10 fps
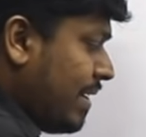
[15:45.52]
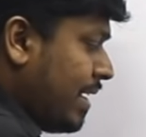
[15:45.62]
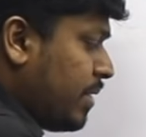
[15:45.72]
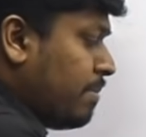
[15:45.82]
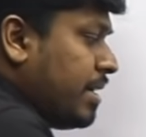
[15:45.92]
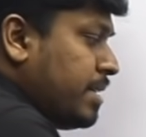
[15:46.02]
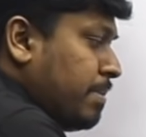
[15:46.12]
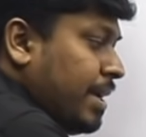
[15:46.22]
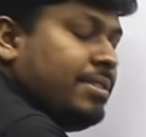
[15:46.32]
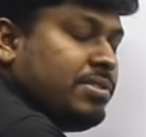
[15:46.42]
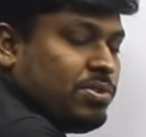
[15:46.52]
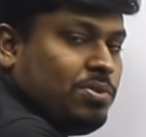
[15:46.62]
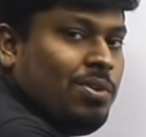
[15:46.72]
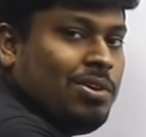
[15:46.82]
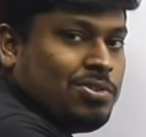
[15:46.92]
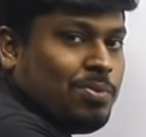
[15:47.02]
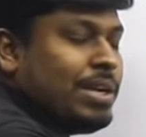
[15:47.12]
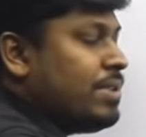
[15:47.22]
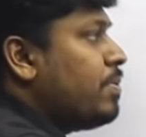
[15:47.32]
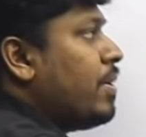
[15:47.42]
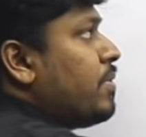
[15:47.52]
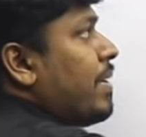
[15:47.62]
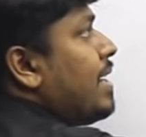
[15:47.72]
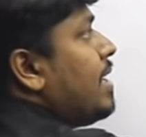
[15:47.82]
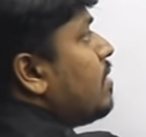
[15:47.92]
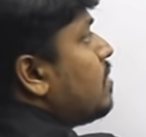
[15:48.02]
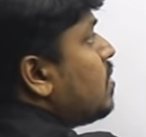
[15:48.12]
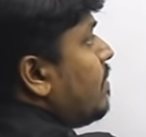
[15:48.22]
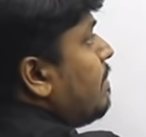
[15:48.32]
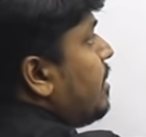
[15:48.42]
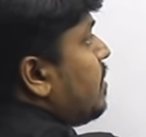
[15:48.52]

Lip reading: We need to multiply this 2. So 120 into 2 will be